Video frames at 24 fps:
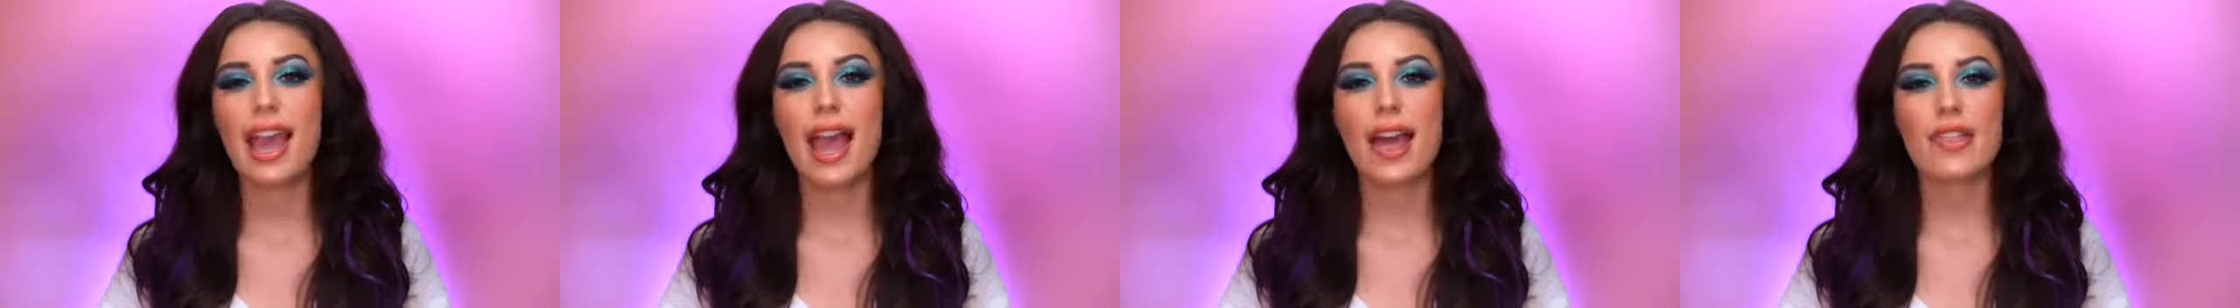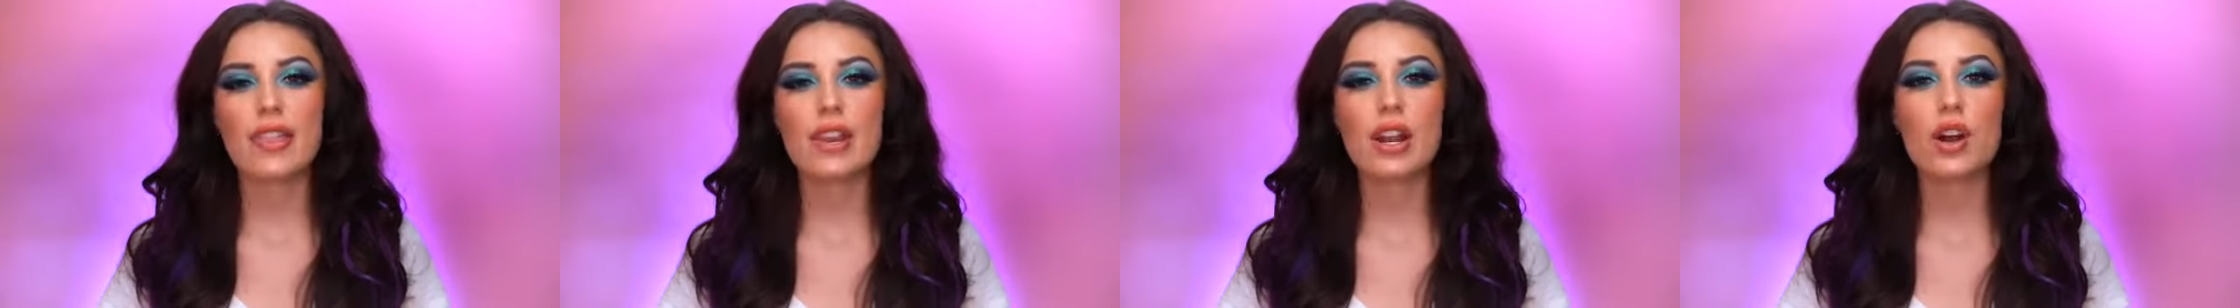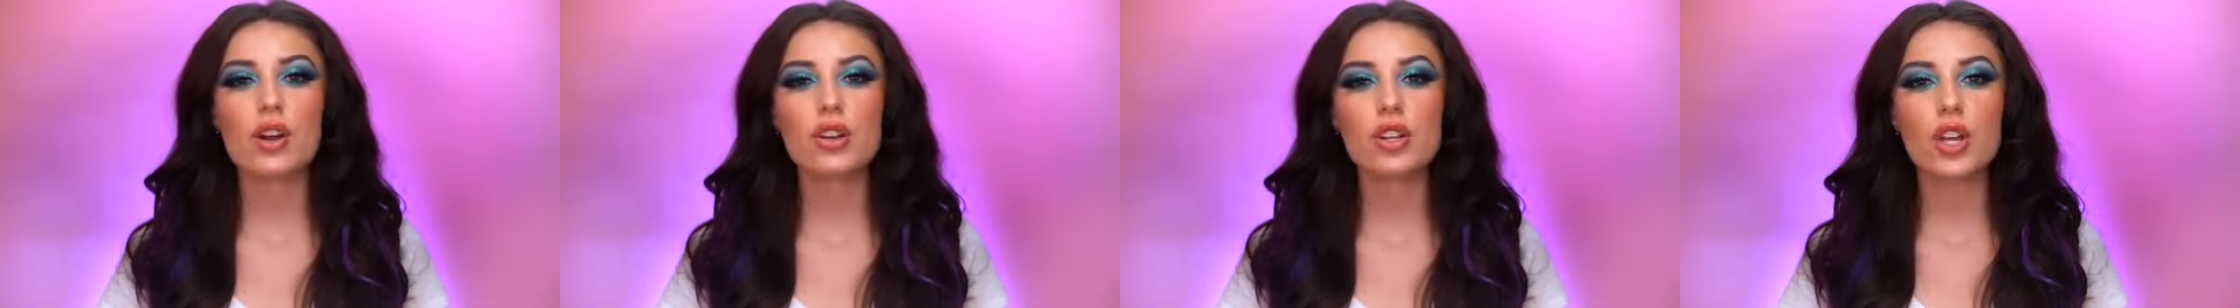
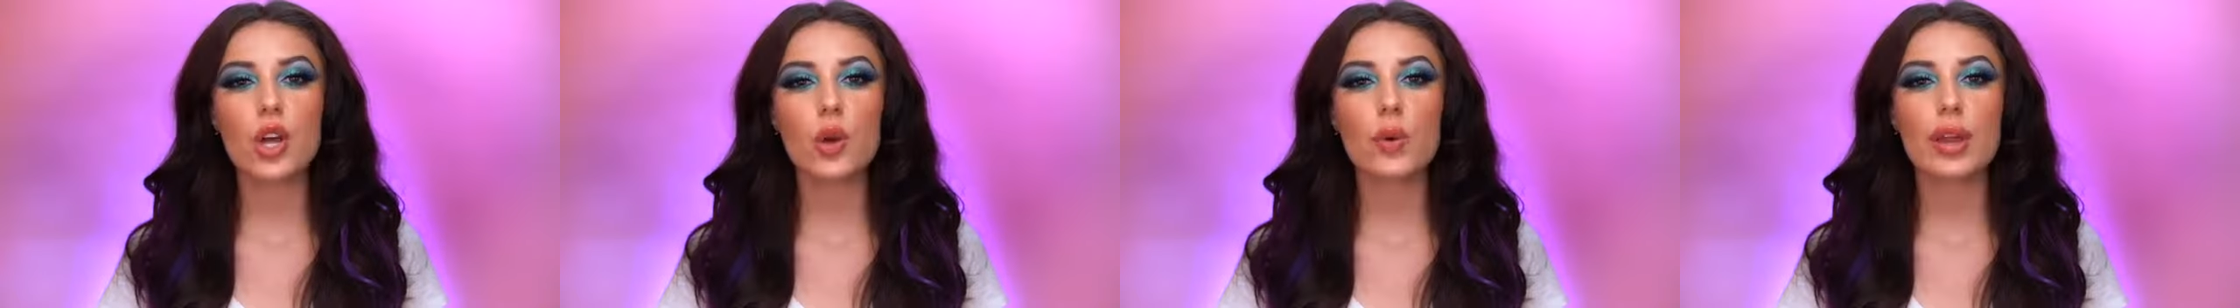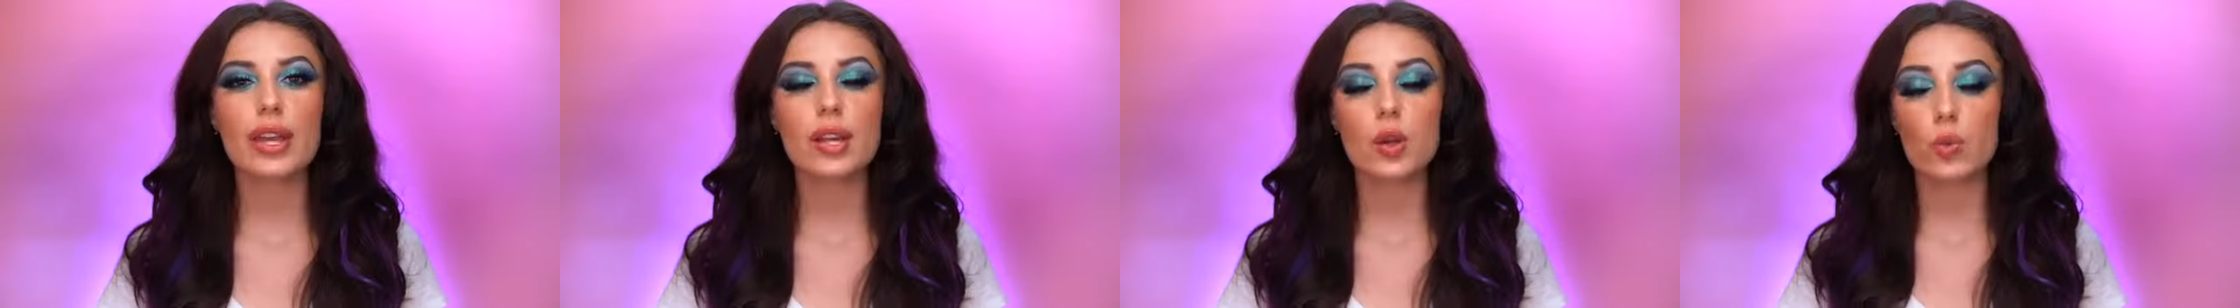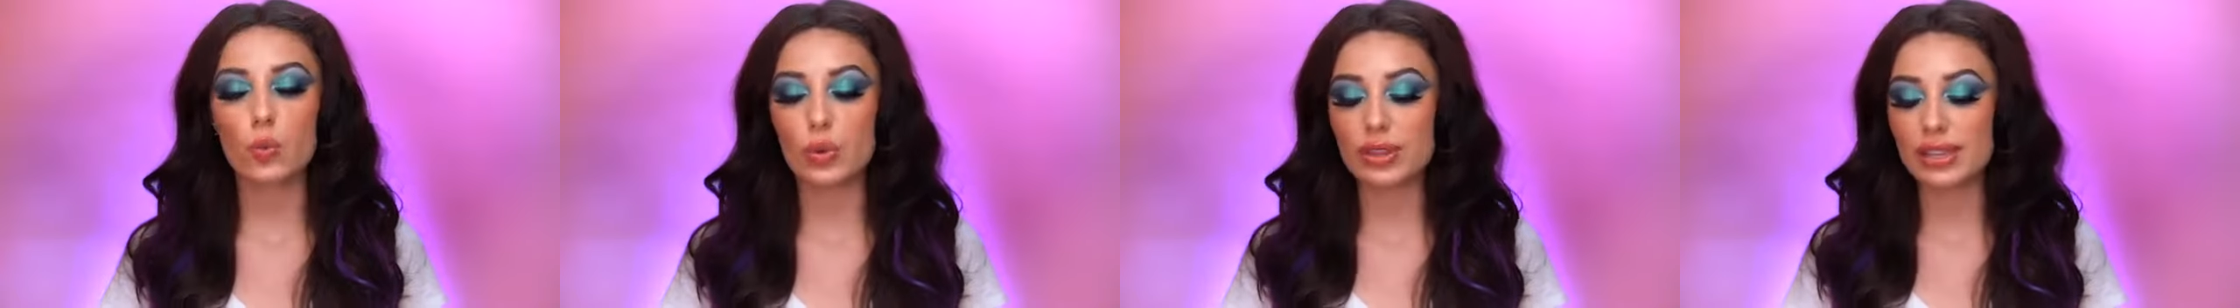and then I'll go
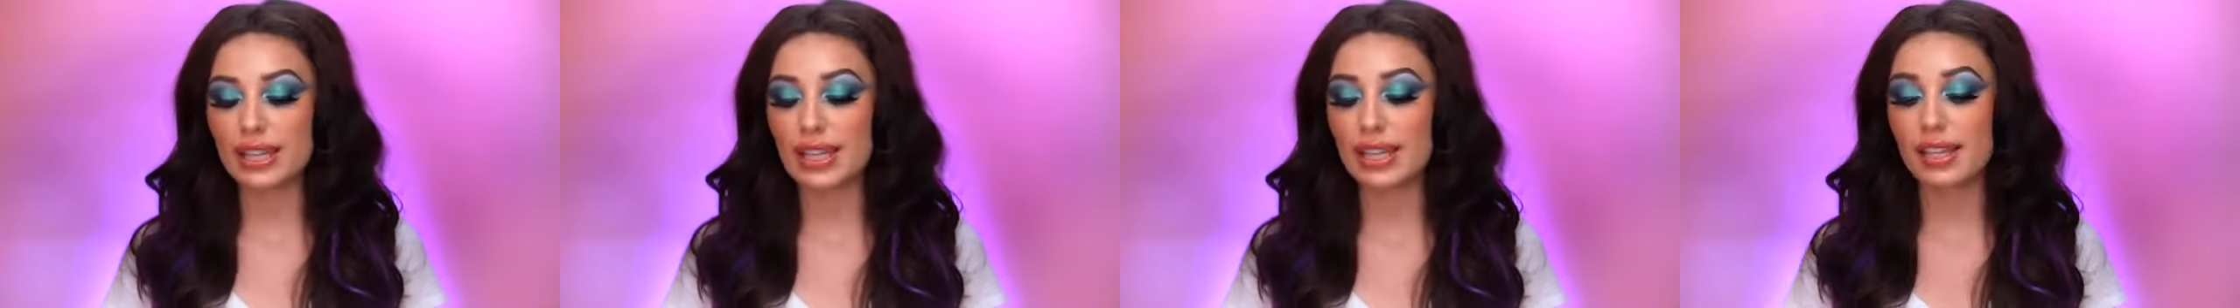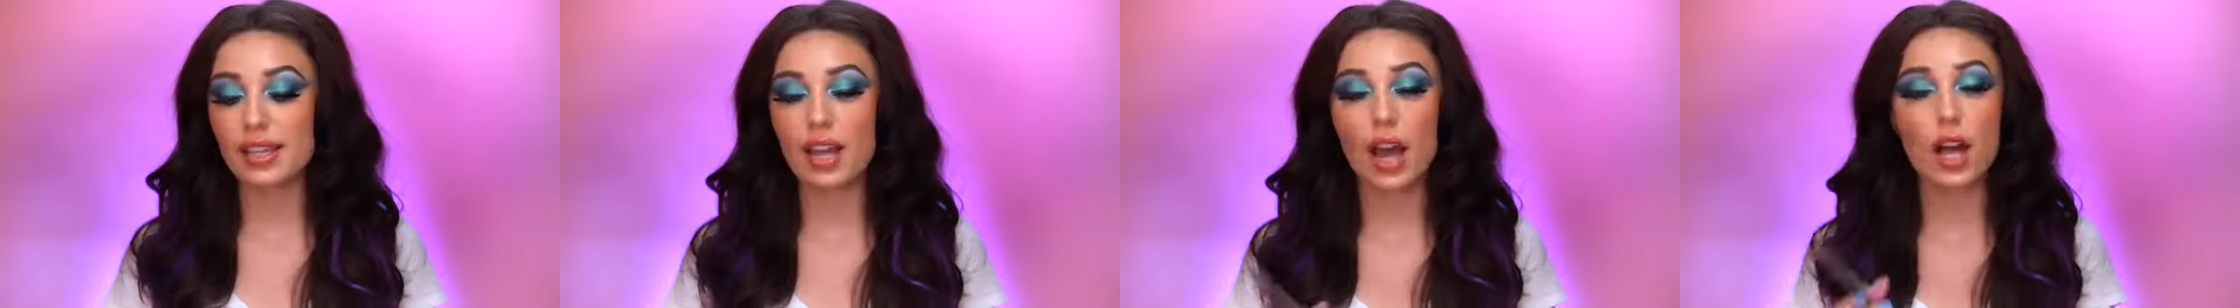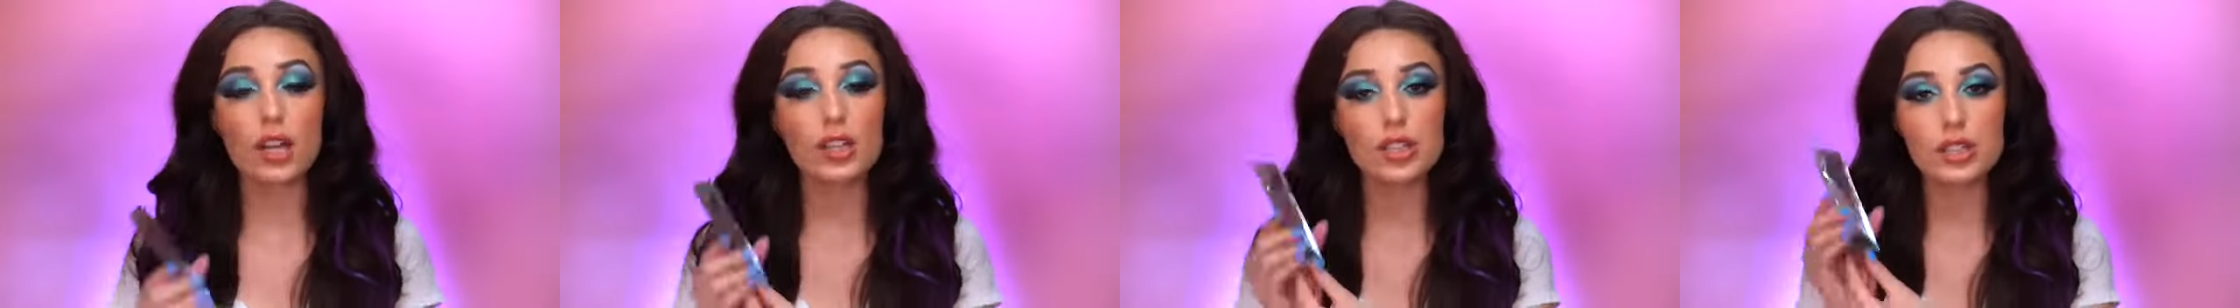in with the
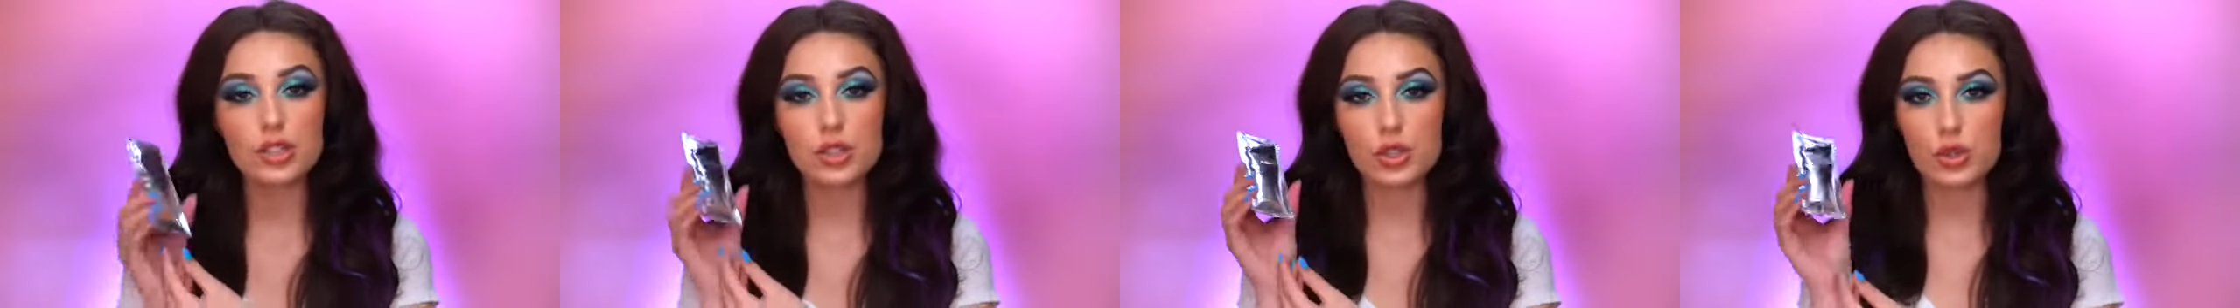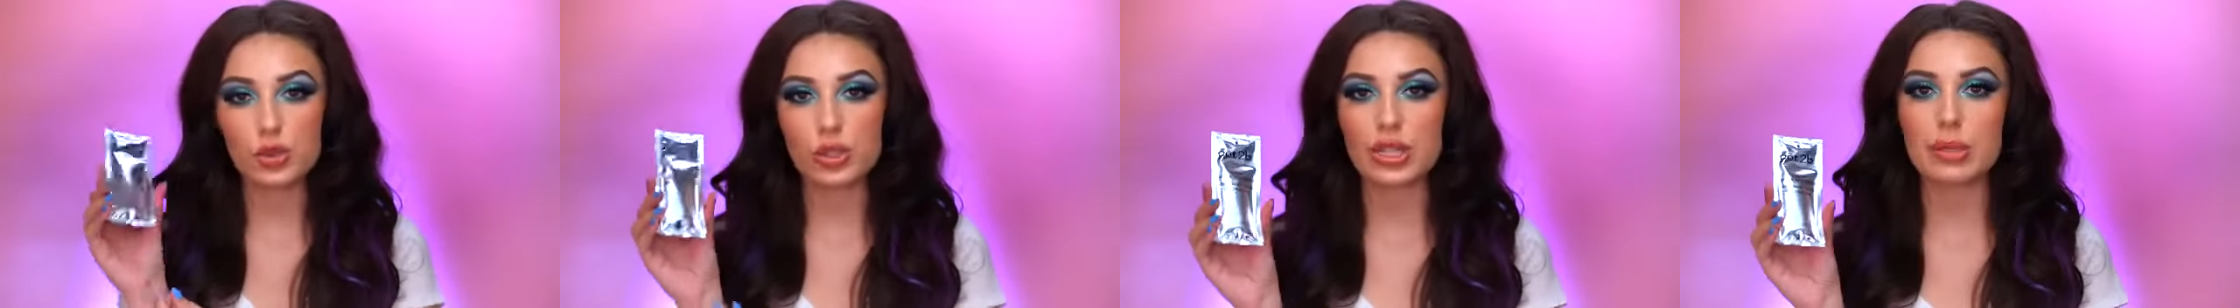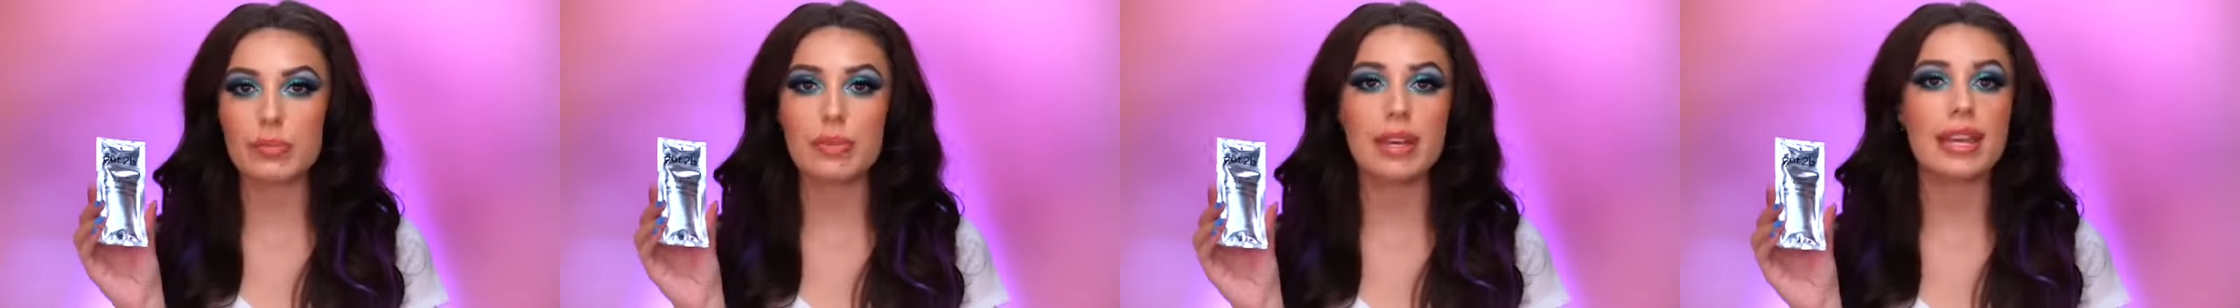color
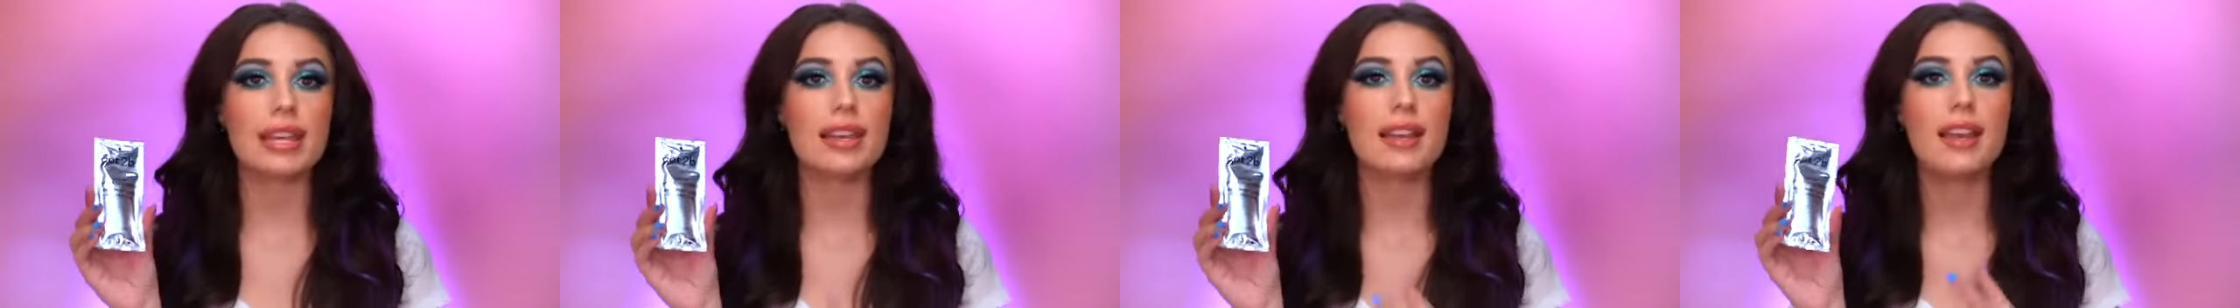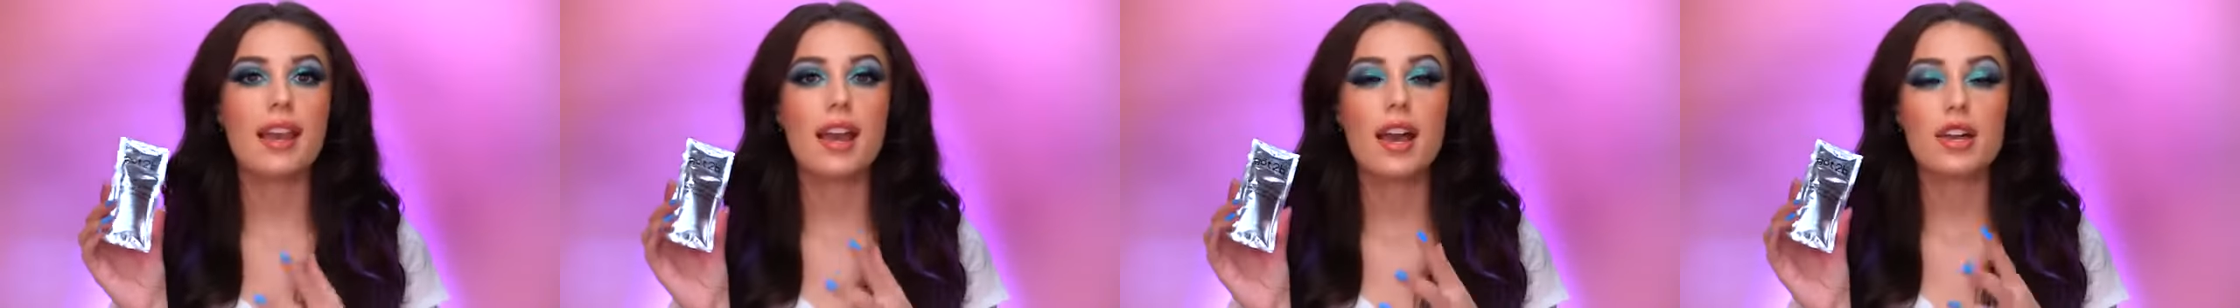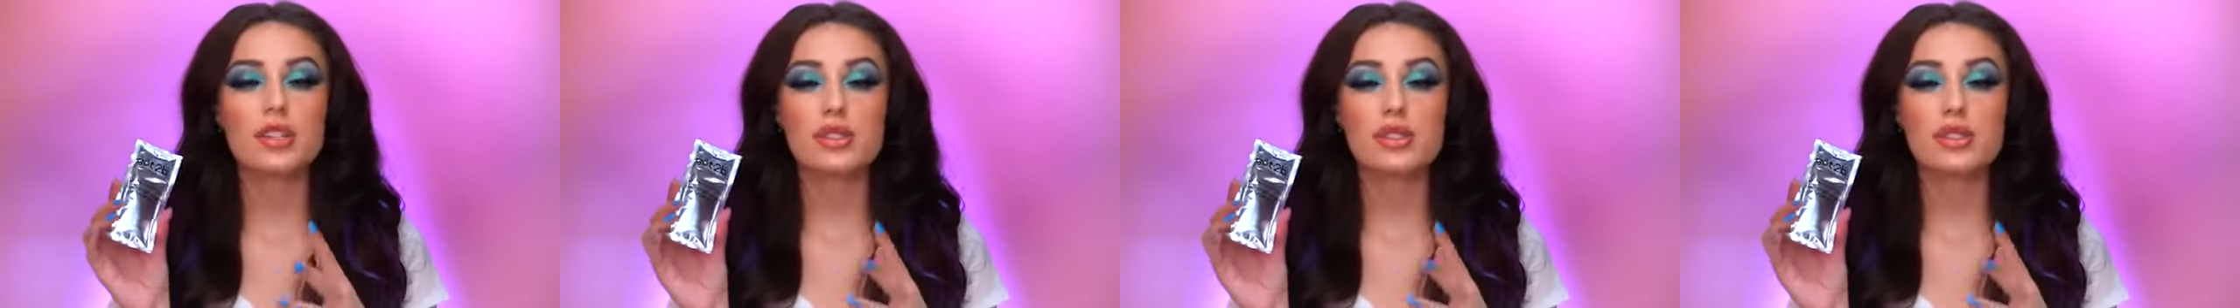treatment.